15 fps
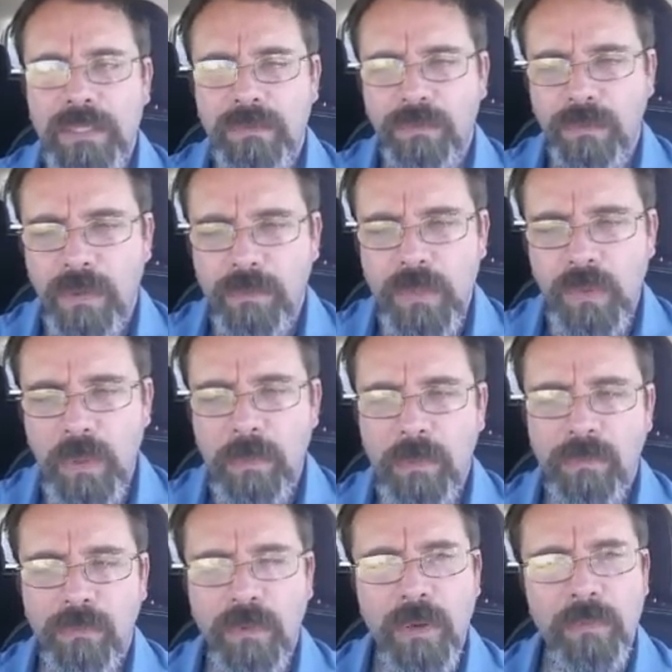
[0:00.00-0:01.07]
It's just from
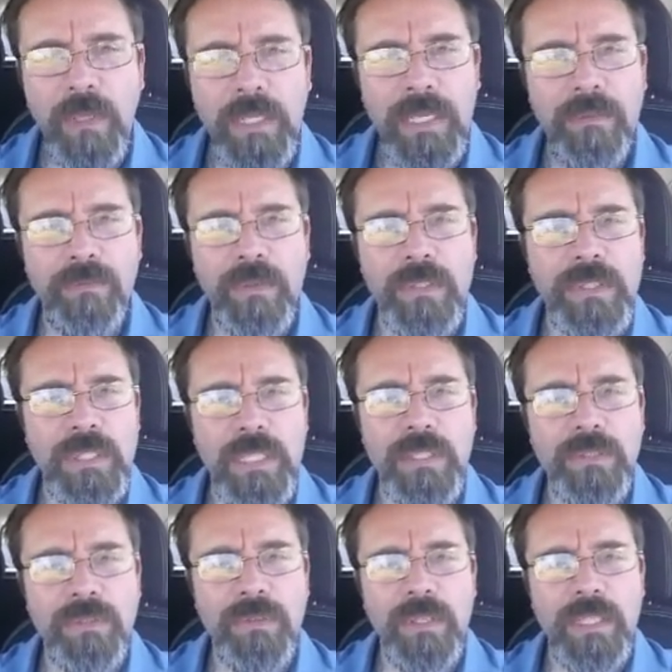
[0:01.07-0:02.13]
sweeping from the late
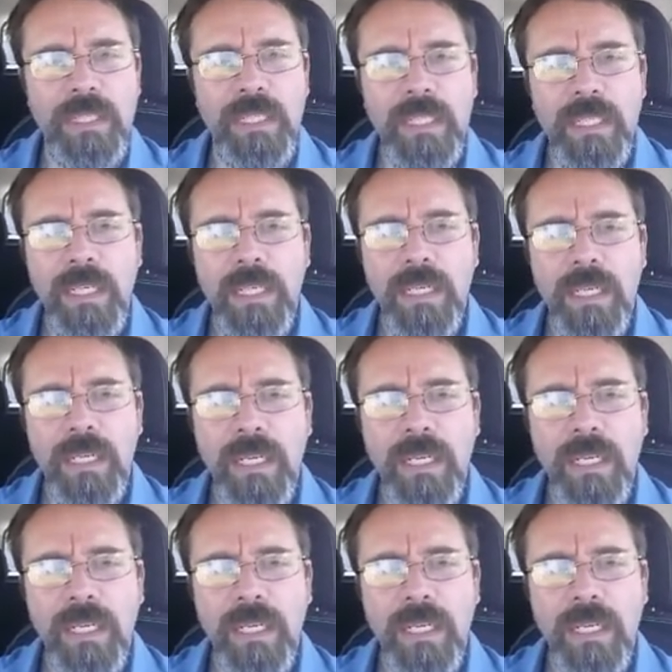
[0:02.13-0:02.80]
1st century,